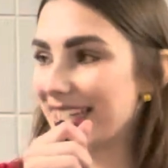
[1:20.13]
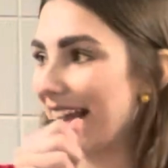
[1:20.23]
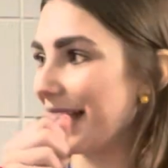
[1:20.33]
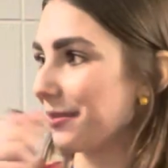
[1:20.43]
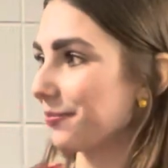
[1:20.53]

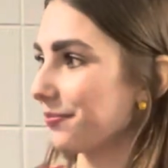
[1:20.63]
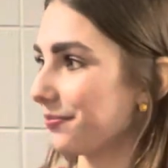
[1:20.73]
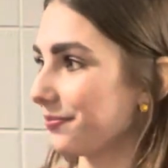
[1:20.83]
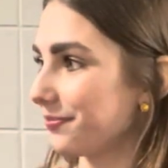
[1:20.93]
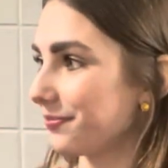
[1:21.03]

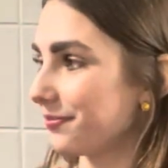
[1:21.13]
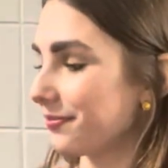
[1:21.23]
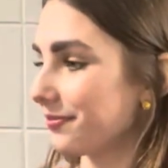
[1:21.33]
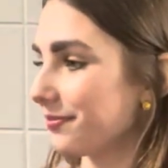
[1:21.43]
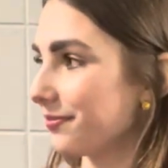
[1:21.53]

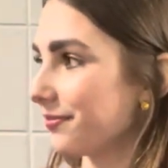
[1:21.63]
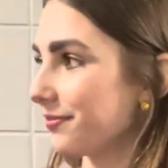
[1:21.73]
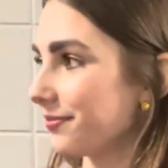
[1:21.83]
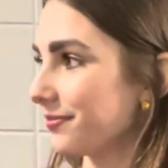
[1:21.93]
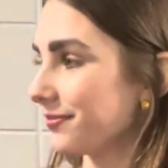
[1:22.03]

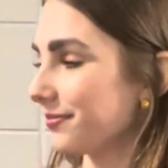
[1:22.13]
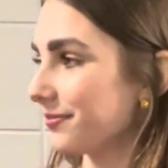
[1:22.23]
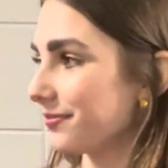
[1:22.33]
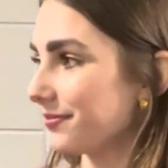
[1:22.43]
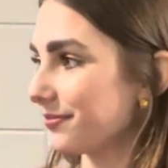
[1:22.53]

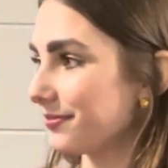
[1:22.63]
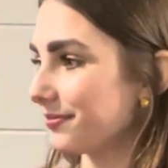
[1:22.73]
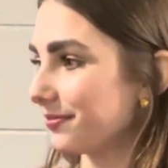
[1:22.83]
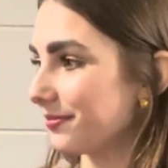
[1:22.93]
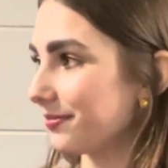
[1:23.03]

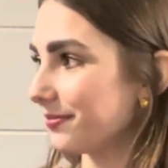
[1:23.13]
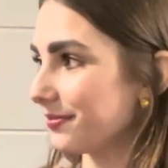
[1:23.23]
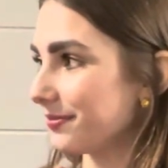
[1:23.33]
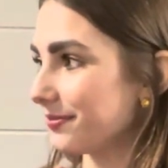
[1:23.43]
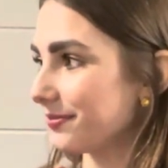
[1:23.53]

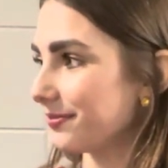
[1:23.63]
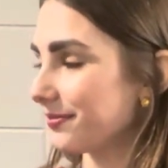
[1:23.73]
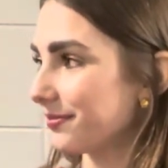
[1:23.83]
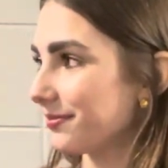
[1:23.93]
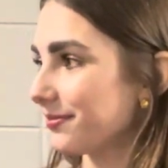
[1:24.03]

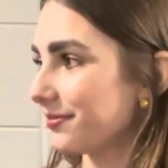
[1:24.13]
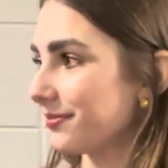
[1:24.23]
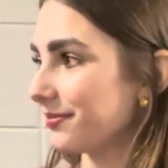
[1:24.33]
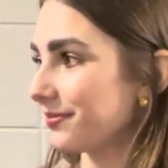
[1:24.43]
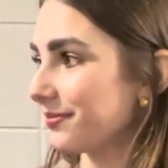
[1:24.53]

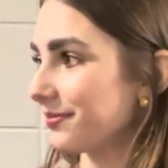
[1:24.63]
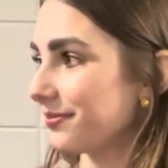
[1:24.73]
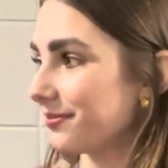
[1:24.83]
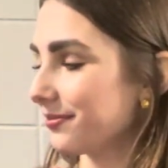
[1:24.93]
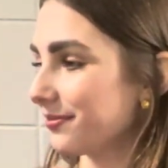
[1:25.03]

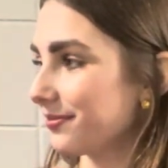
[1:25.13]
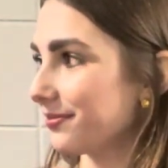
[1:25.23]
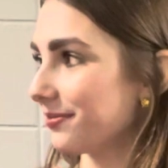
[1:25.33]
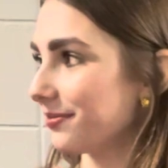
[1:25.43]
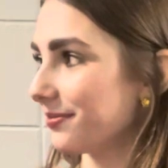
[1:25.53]

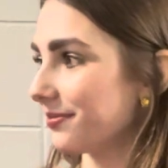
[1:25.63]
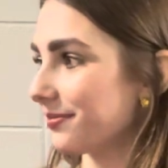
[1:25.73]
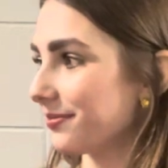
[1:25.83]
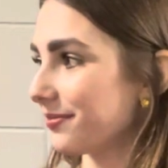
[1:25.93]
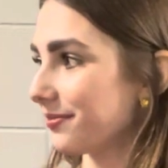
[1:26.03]
[no speech]